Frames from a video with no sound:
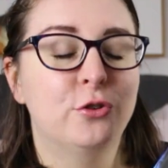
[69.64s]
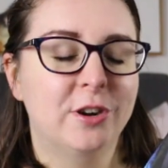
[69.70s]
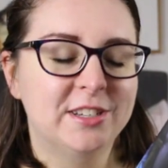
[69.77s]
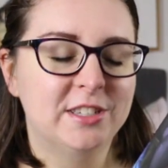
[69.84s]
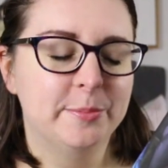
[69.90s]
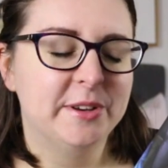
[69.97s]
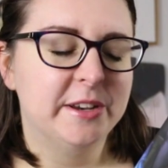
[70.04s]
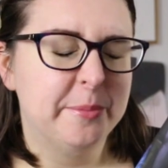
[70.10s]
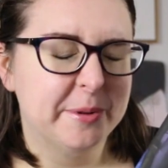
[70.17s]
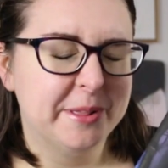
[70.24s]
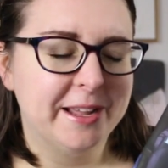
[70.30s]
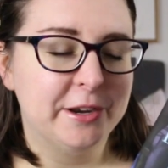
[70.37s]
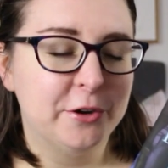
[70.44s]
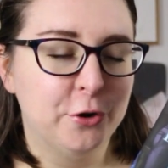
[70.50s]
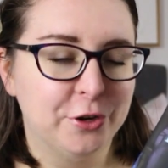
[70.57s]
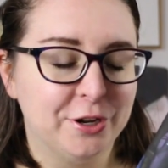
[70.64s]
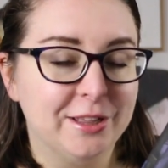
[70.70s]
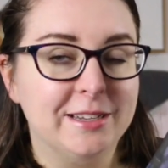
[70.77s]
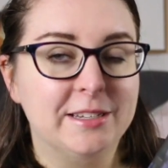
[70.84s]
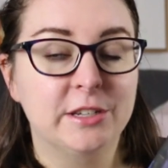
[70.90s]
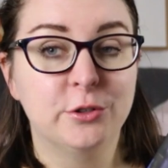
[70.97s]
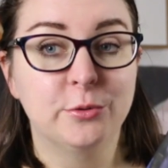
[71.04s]
tries to manipulate
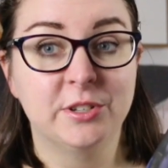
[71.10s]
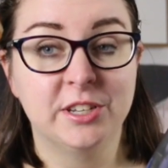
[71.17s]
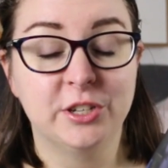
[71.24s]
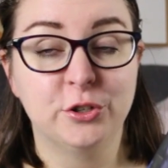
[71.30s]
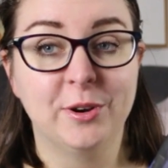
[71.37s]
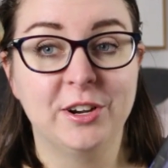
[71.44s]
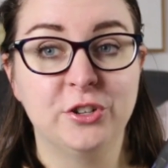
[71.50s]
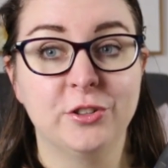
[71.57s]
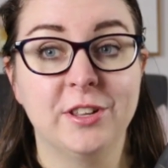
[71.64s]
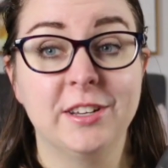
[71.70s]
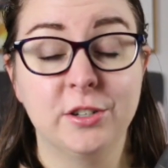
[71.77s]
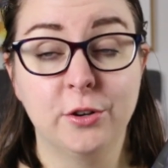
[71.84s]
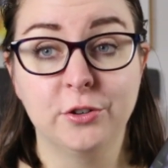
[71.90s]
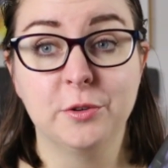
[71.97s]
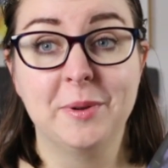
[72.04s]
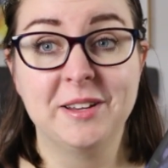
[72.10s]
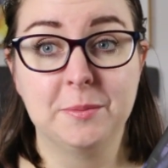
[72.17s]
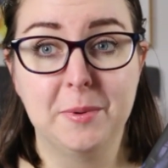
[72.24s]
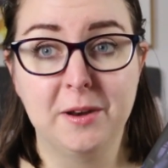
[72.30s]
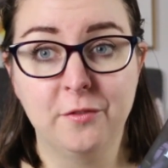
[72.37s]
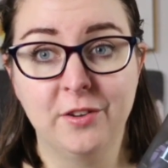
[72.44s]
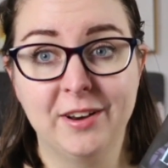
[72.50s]
Hercules into a situation that is going to best
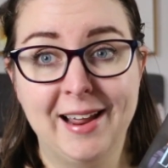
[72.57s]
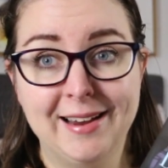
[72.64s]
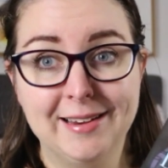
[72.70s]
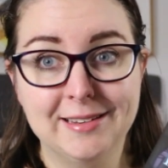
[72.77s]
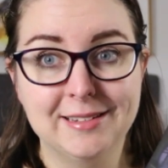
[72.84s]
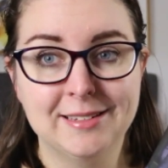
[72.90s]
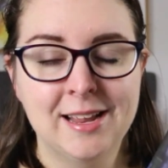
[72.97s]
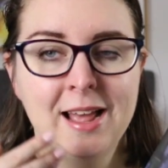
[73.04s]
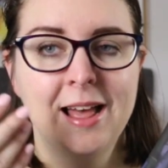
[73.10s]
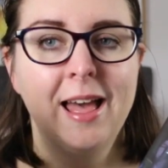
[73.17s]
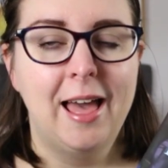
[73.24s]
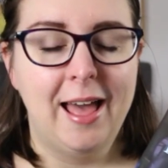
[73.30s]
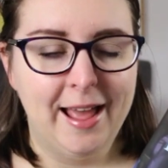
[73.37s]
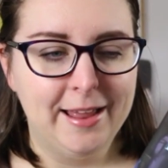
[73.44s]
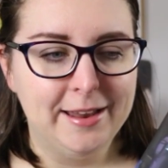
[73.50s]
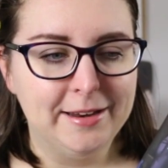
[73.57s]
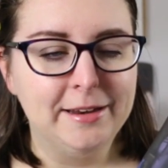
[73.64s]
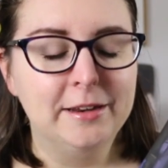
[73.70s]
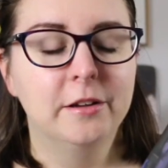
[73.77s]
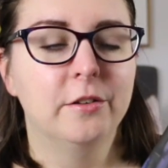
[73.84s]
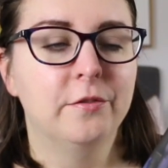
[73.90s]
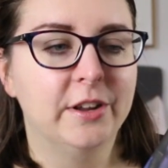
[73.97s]
benefit Hades and
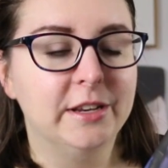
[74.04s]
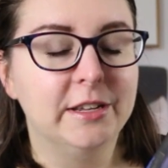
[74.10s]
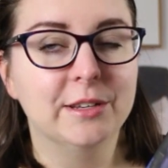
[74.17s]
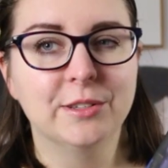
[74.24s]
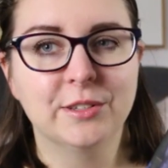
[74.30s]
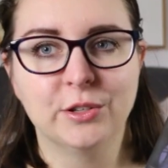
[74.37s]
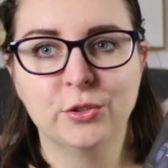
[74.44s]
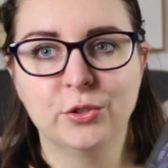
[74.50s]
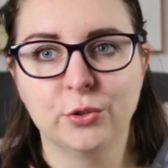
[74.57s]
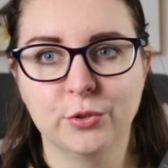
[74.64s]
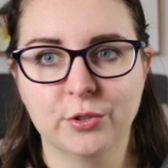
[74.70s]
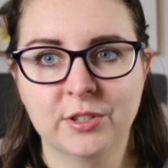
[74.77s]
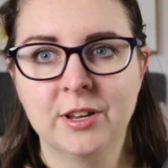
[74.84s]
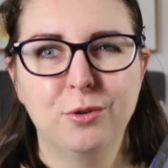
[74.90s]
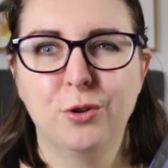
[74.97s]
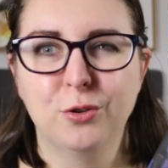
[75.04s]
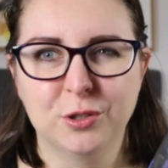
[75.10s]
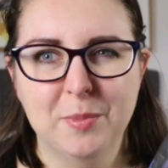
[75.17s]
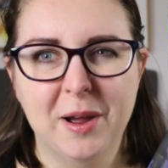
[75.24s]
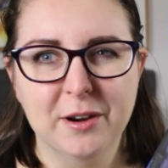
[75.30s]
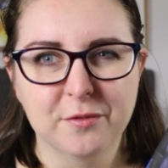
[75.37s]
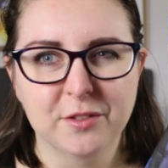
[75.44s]
inconvenience Zeus,
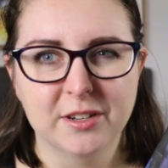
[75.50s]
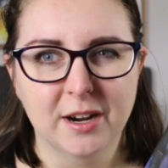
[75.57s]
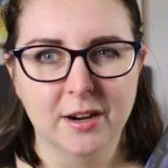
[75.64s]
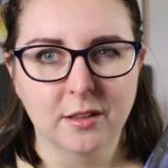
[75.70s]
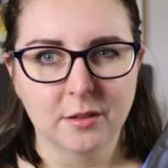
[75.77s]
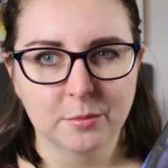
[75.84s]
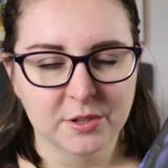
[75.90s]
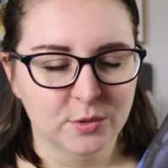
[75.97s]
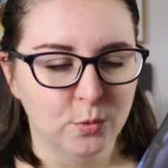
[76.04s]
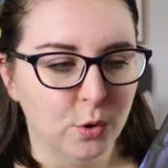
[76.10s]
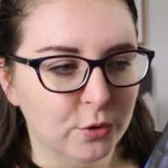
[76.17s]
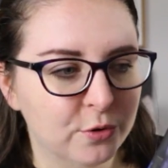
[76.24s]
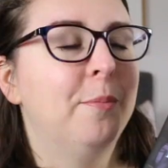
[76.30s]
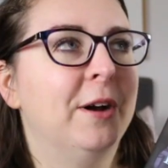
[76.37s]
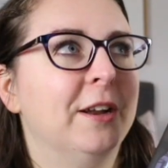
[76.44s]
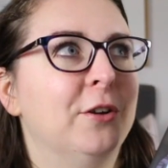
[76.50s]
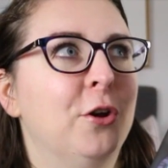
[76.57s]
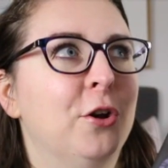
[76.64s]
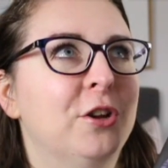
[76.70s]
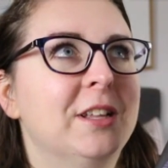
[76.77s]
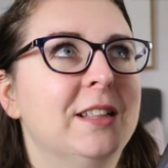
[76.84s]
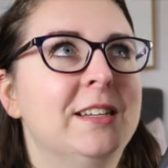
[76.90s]
who's part of the Dark Olympus world. But
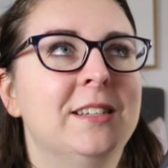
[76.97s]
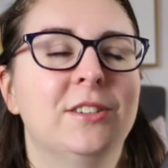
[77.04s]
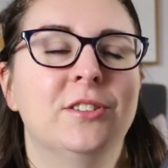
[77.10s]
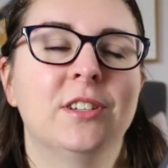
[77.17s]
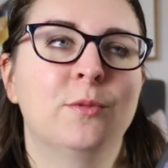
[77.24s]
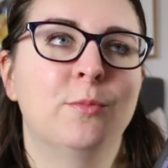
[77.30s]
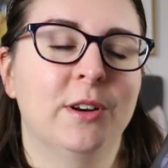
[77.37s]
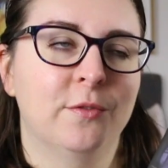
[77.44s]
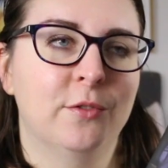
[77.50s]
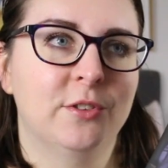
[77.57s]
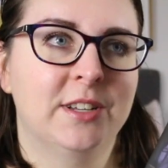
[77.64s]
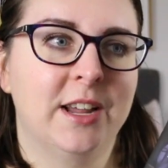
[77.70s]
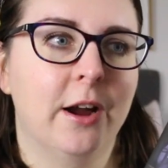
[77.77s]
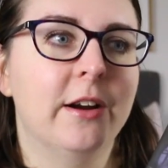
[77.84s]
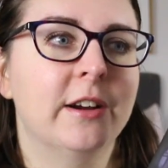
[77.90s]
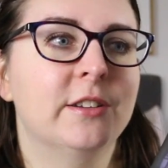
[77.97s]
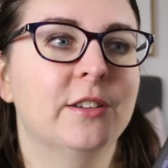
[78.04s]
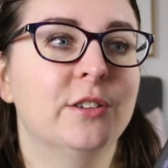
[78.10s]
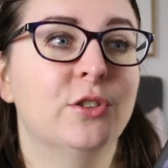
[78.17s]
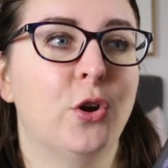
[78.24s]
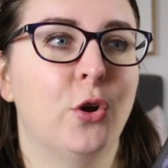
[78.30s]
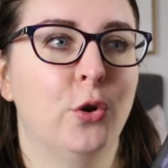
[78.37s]
Hercules is just one of those
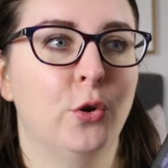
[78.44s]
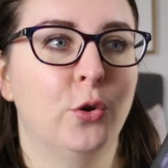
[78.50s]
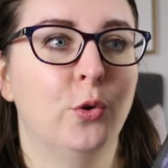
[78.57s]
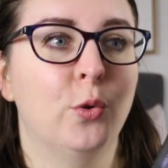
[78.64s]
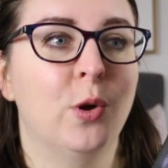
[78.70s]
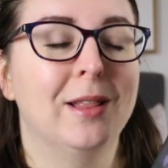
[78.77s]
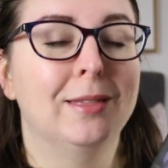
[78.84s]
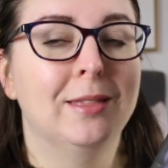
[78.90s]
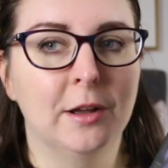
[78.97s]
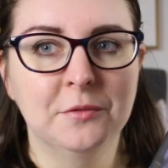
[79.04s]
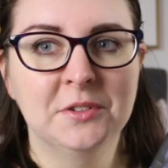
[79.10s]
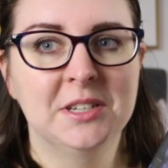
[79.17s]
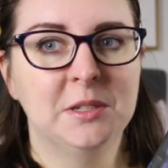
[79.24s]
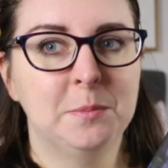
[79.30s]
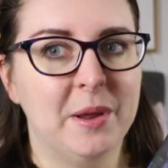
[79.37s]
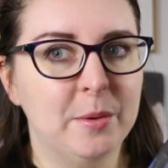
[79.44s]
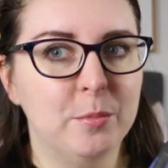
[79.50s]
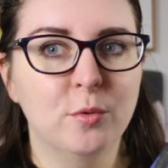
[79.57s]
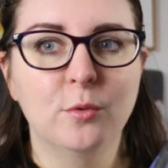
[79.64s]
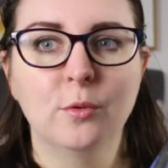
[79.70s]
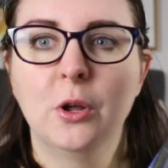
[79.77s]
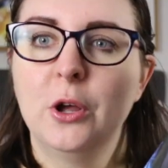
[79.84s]
characters who loves his
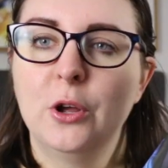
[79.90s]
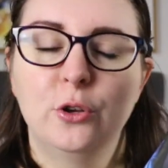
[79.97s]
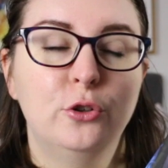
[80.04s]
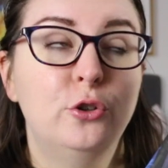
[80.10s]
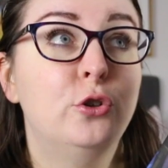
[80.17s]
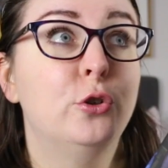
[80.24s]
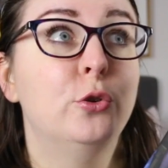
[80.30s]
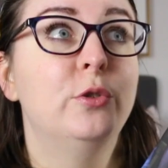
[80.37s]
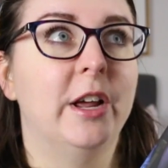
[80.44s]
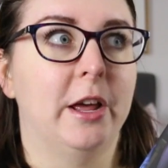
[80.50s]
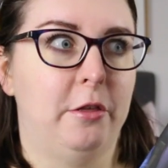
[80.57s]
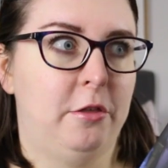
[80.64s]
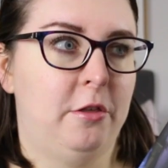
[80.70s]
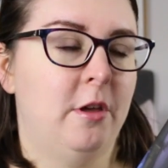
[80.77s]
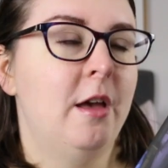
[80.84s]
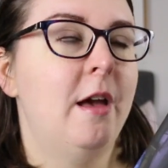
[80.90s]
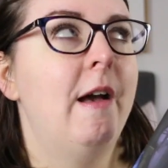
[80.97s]
people to death.